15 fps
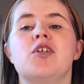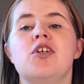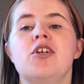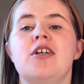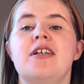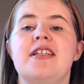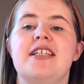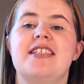
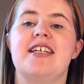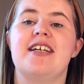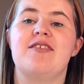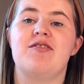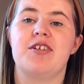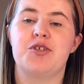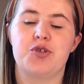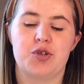Today's
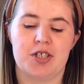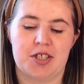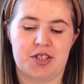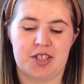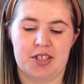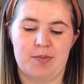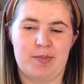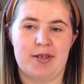video is going
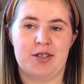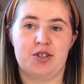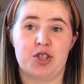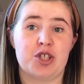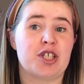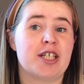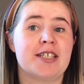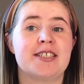to be just
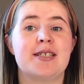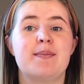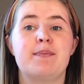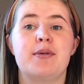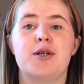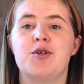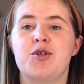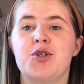a
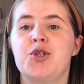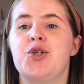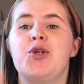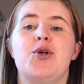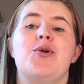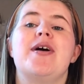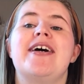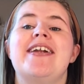simple
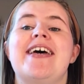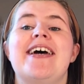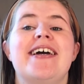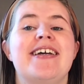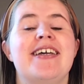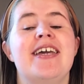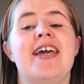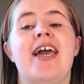Q&A.
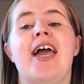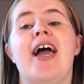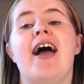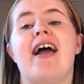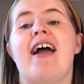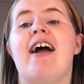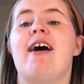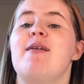
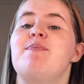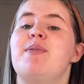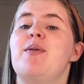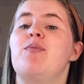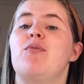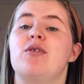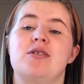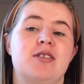I've been
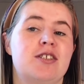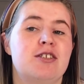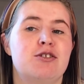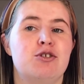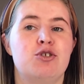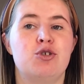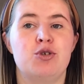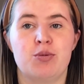wanting to
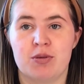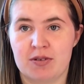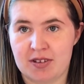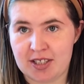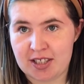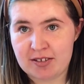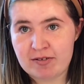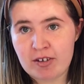do one of
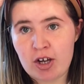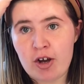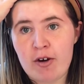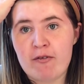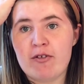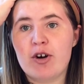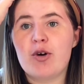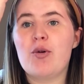these
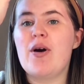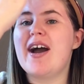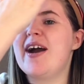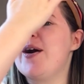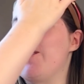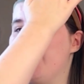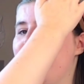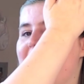for quite a
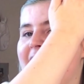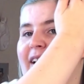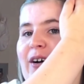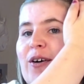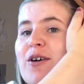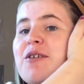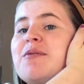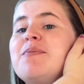
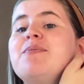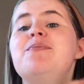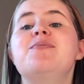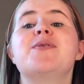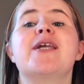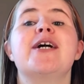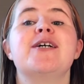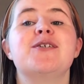while.
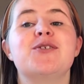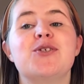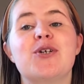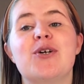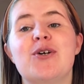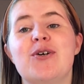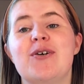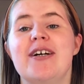
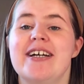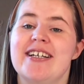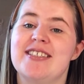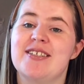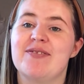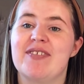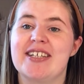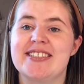So it's
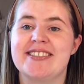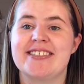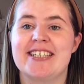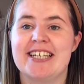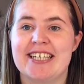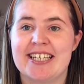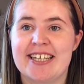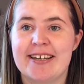eventually
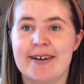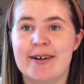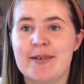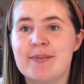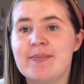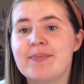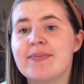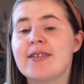here.
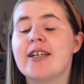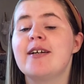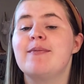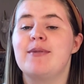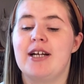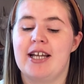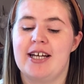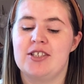But
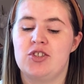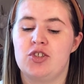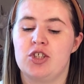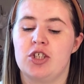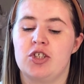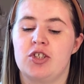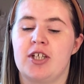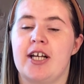let's
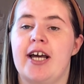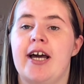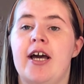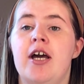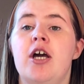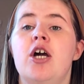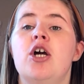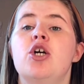just get
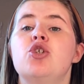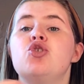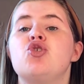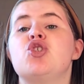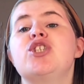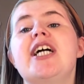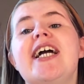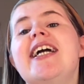
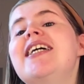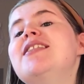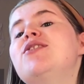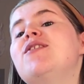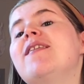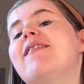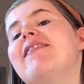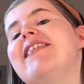straight into
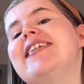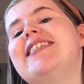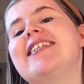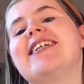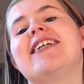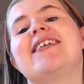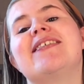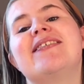the video.